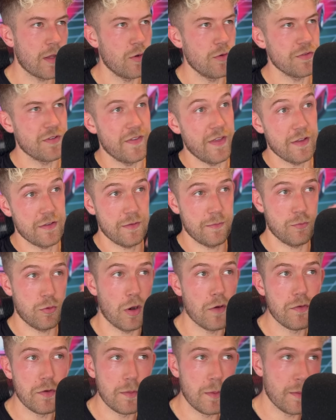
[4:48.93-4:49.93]
And also, that's a
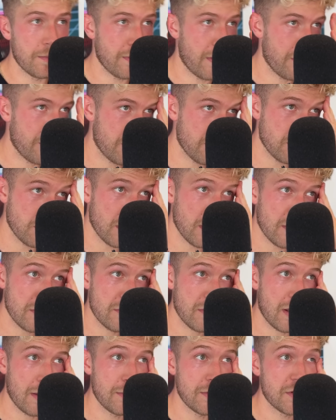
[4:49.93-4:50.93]
profitable month as well.
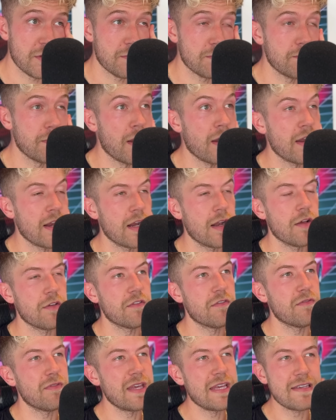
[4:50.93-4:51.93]
It's not like we're just burning
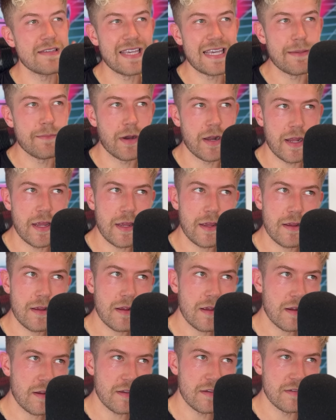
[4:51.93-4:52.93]
loads of VC
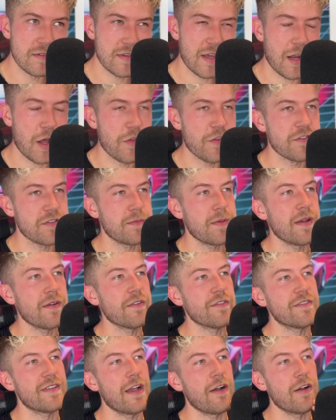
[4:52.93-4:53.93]
money because I know there's a bit
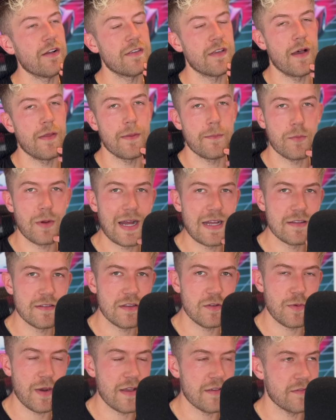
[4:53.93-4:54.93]
of a stereotype that
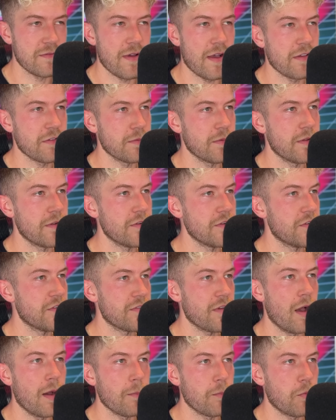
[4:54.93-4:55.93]
brands that raise investment
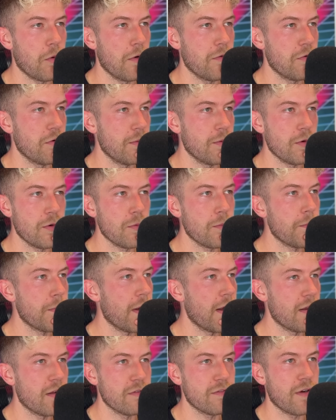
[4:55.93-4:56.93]
just aren't profitable,
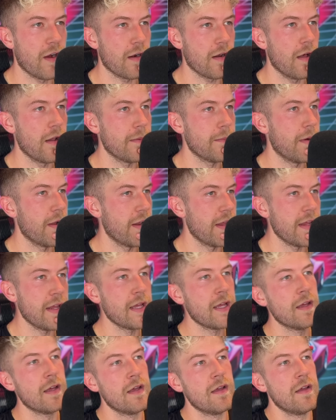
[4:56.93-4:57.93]
burn a fuckload of
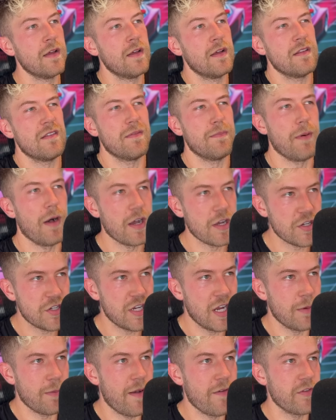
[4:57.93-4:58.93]
money to buy
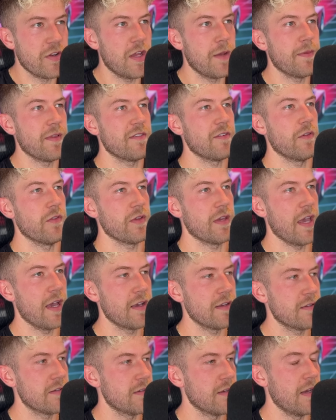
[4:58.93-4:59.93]
shit revenue, but that's not the
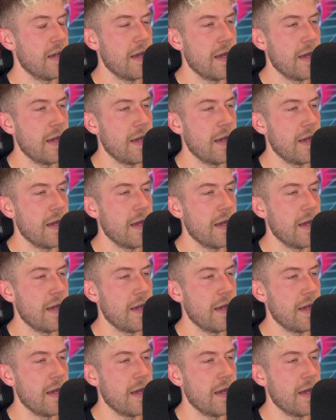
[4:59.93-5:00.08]
case.